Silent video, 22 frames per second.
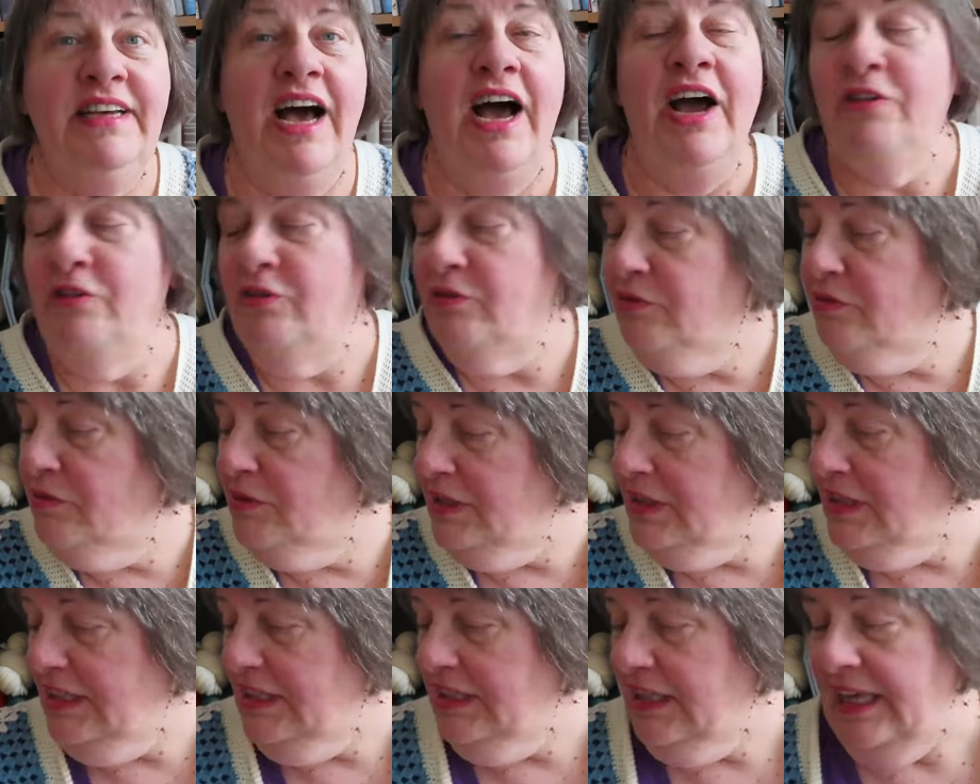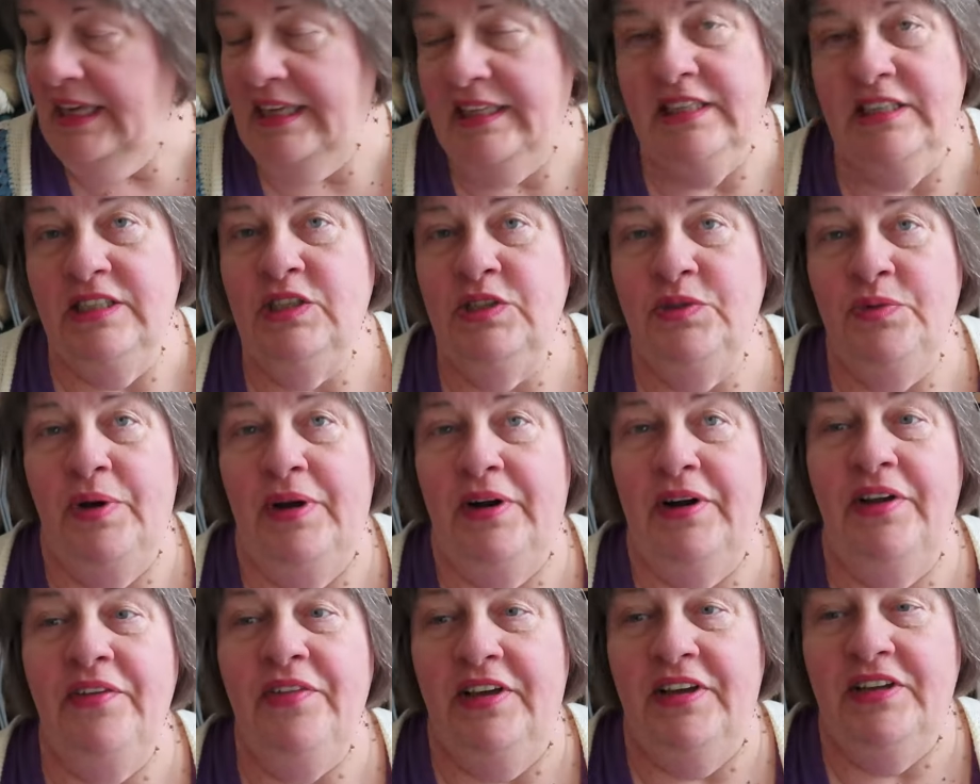I really like this
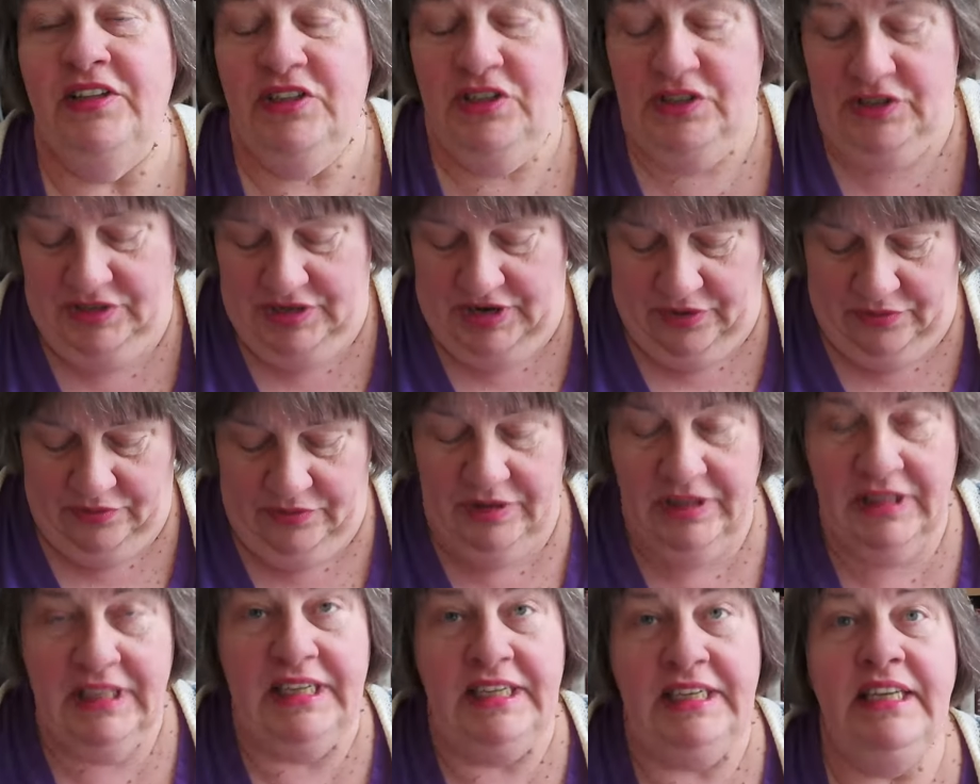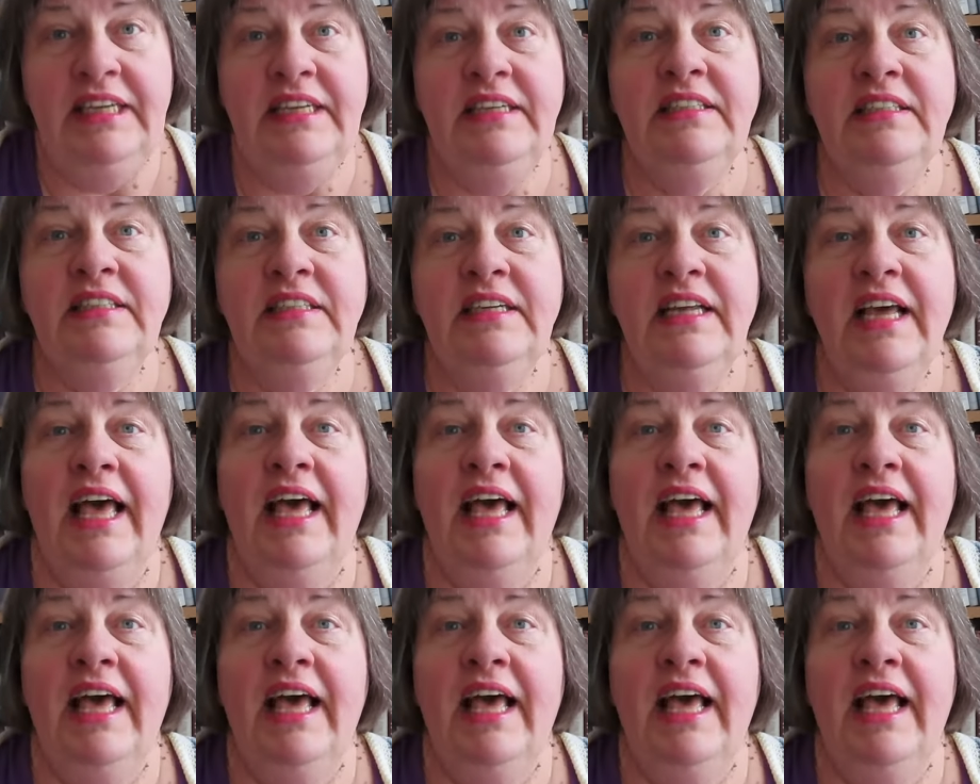sweater. I think it turned out really neat,